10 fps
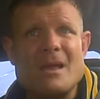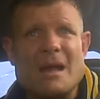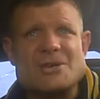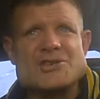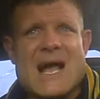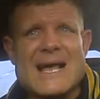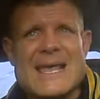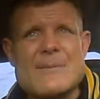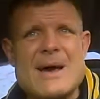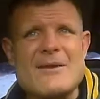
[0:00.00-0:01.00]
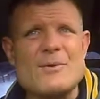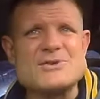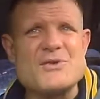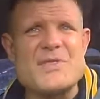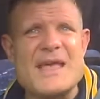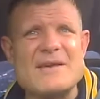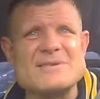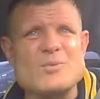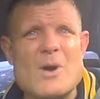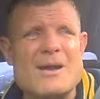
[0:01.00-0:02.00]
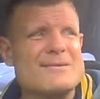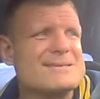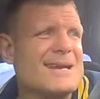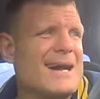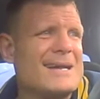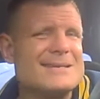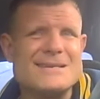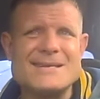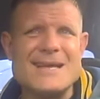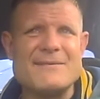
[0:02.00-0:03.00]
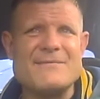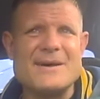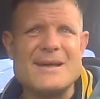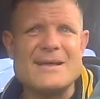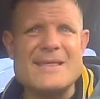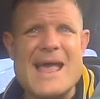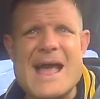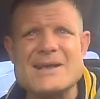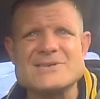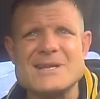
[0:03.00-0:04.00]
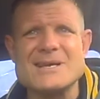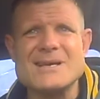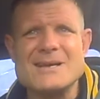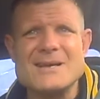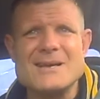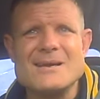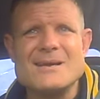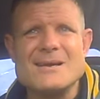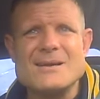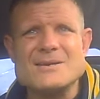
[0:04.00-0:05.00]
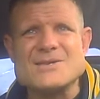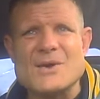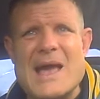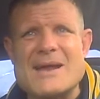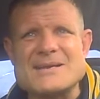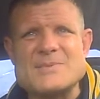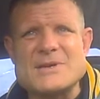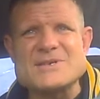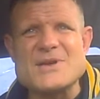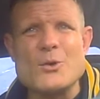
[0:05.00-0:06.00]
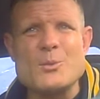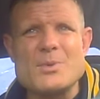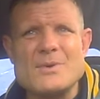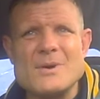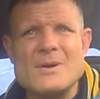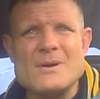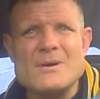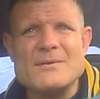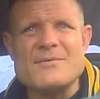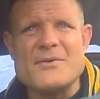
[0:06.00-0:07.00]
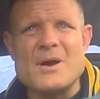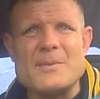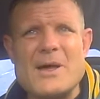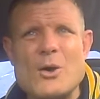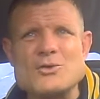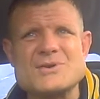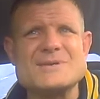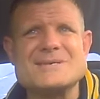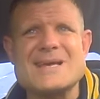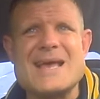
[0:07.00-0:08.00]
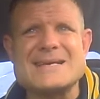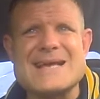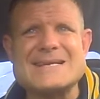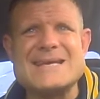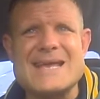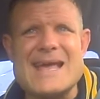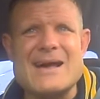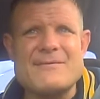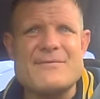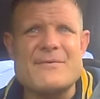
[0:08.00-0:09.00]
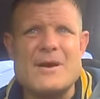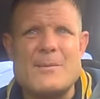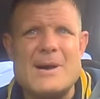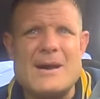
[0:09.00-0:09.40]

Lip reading: a shocking amount of what you think of as water is gone. If they actually took out as much soap from the oceans as I take out from